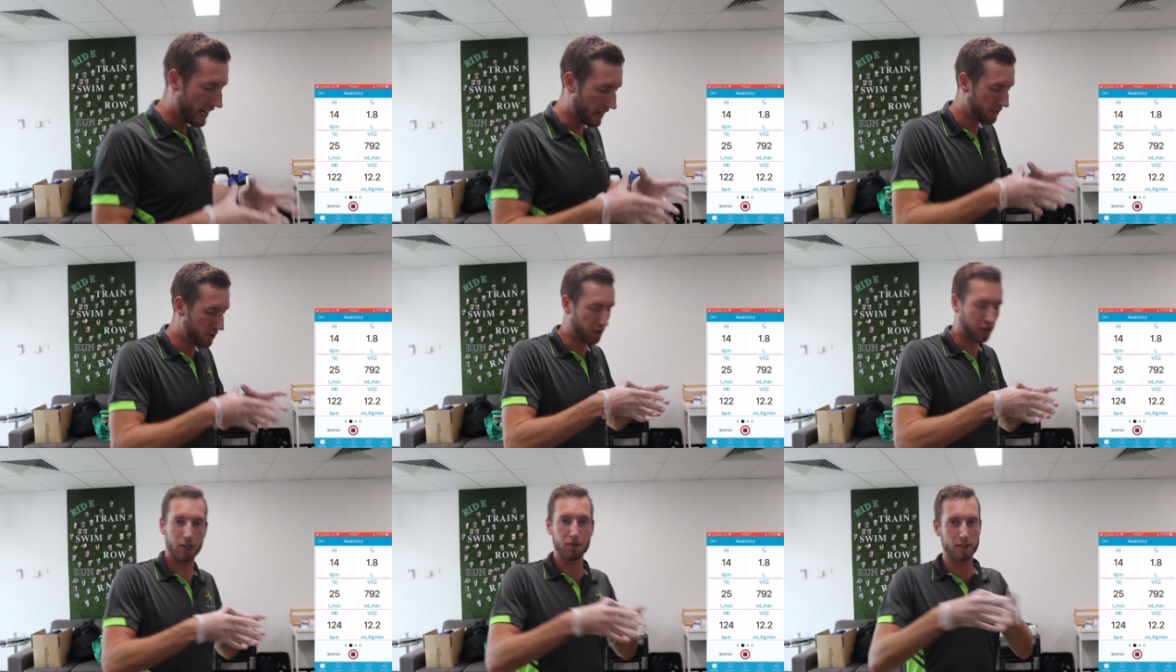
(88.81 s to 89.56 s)
If your
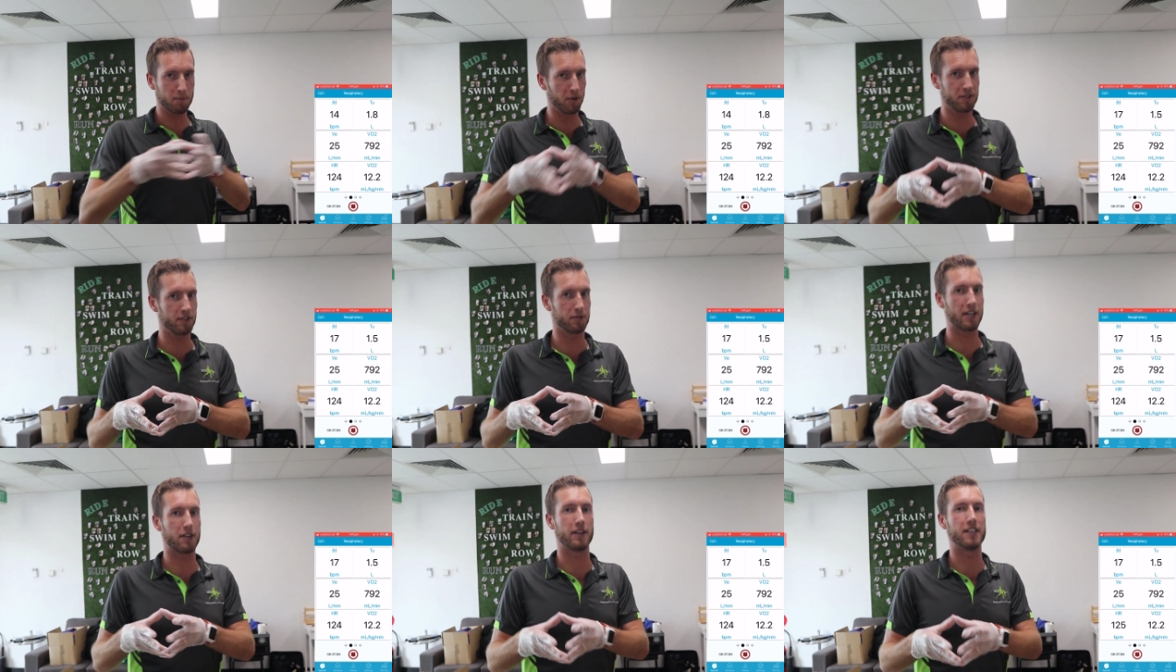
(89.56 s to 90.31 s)
acute responses are
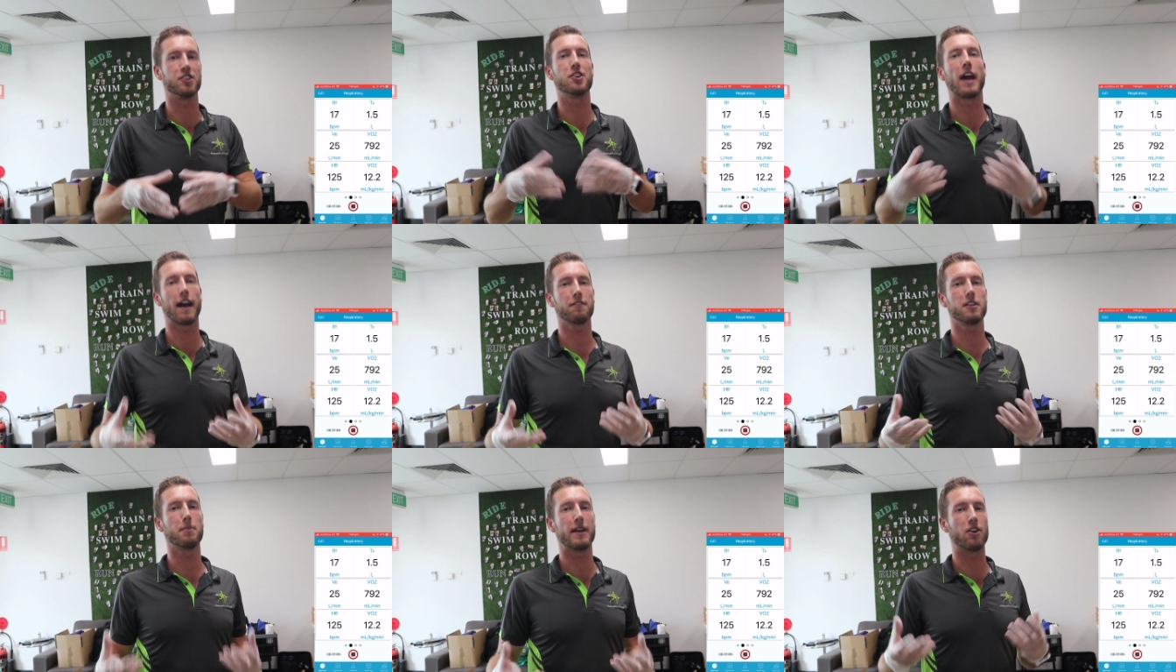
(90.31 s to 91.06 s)
increasing, you
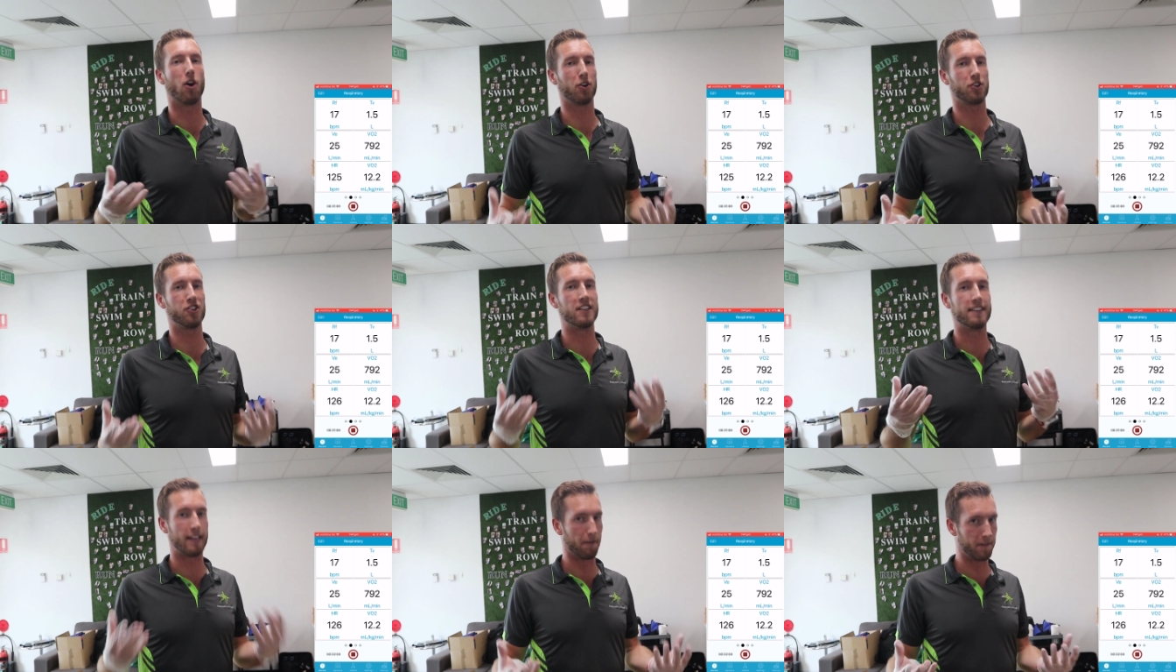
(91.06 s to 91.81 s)
have to be in
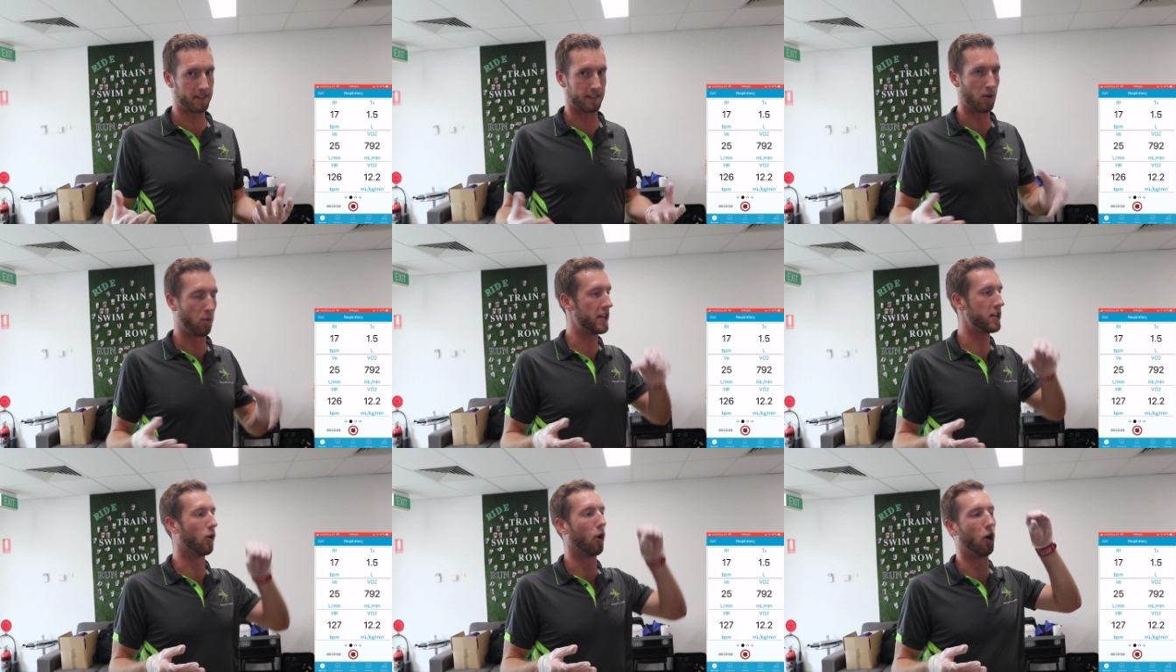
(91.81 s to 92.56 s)
oxygen deficit where
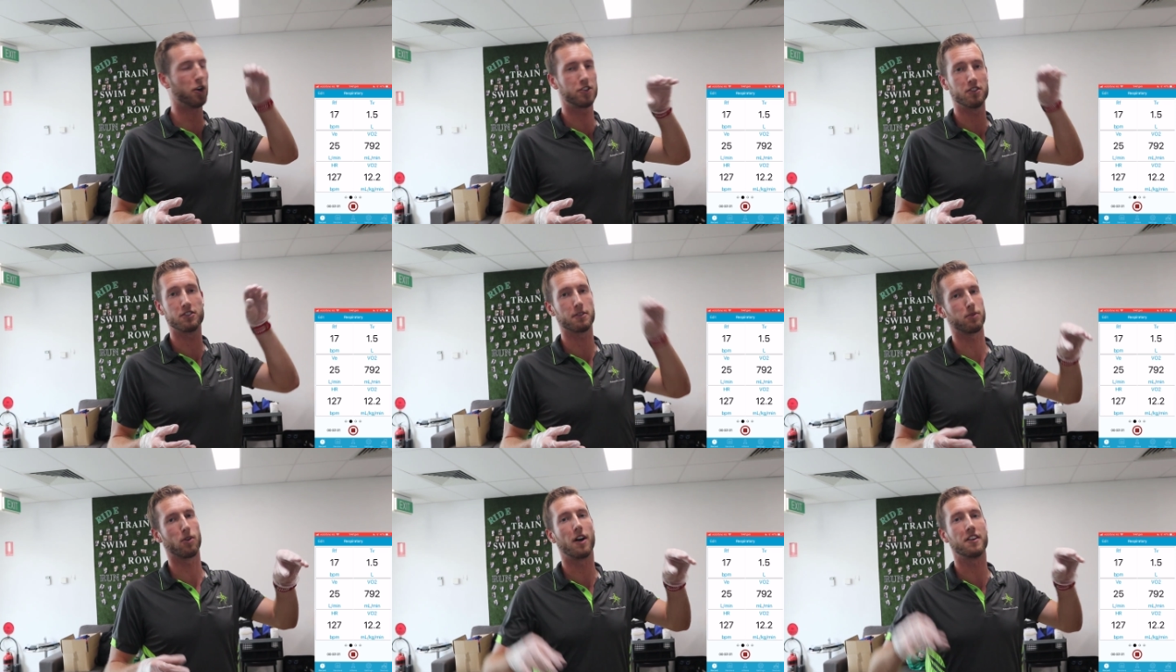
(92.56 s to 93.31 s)
your oxygen
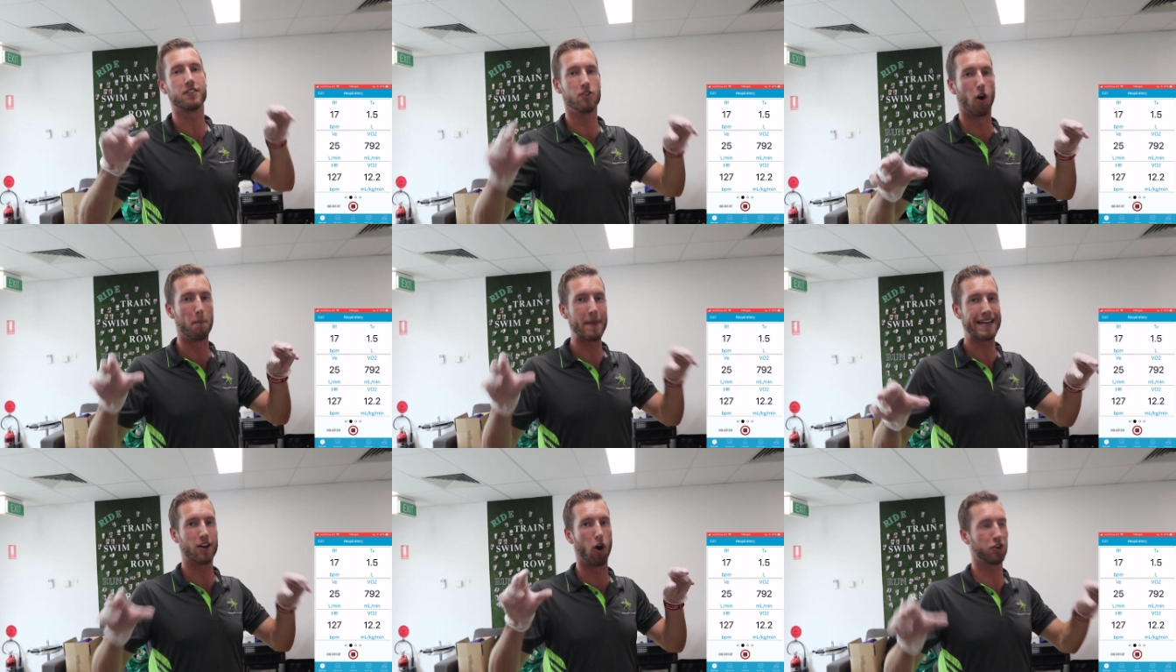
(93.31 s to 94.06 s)
supply does not
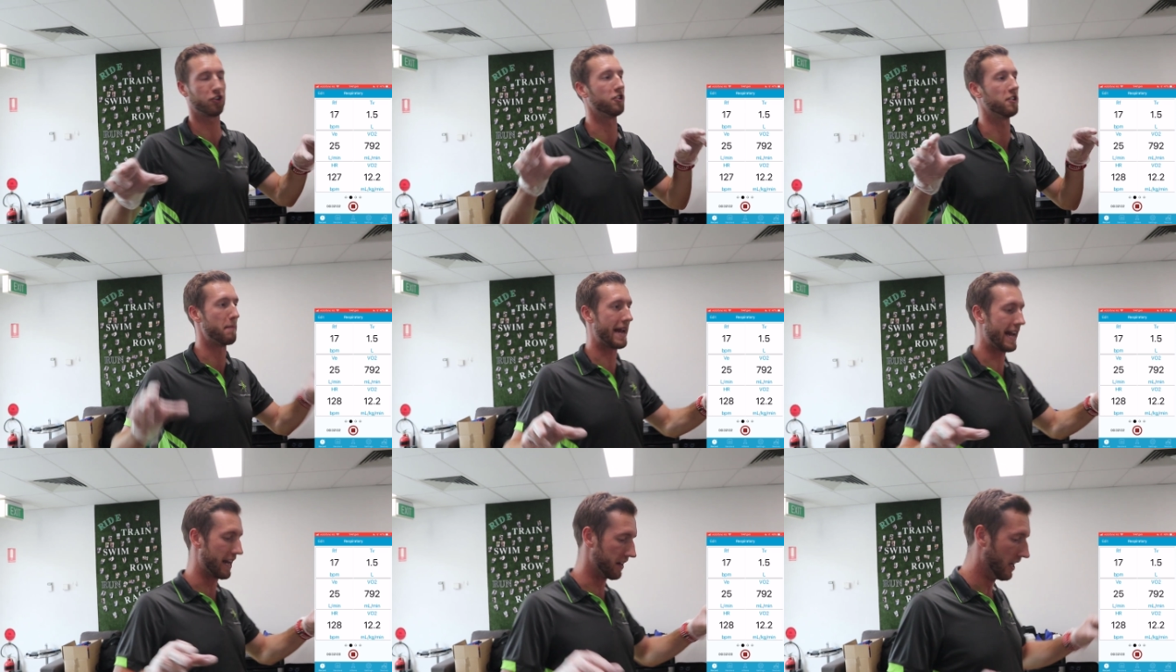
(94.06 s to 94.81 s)
meet oxygen
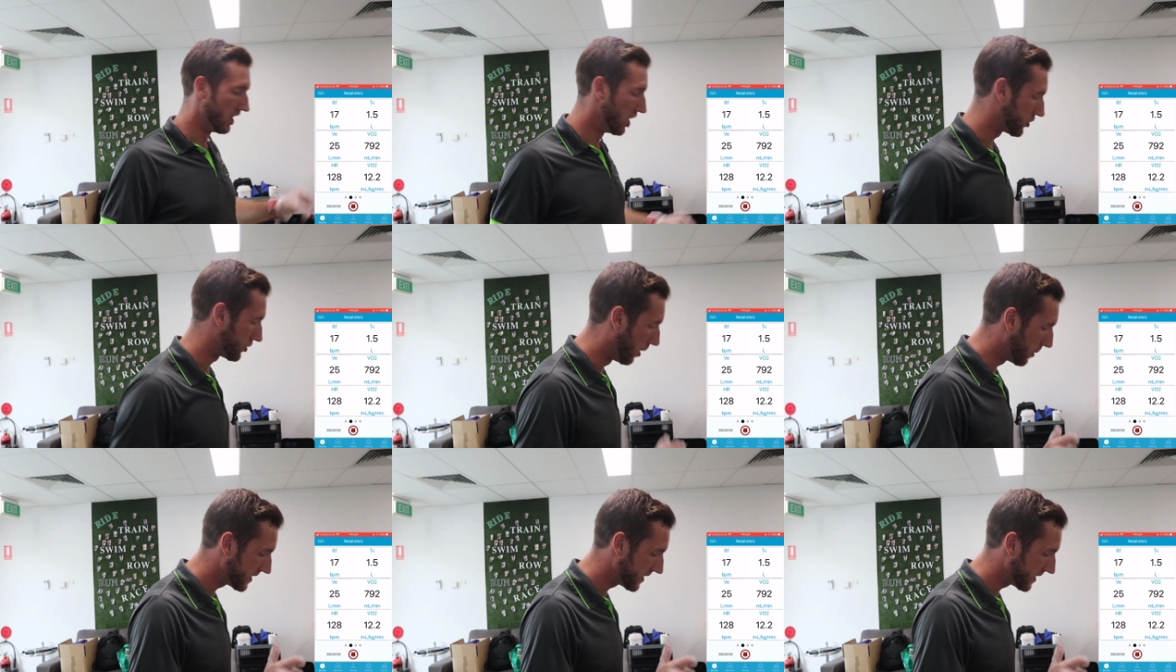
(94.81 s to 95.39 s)
demand. So I'm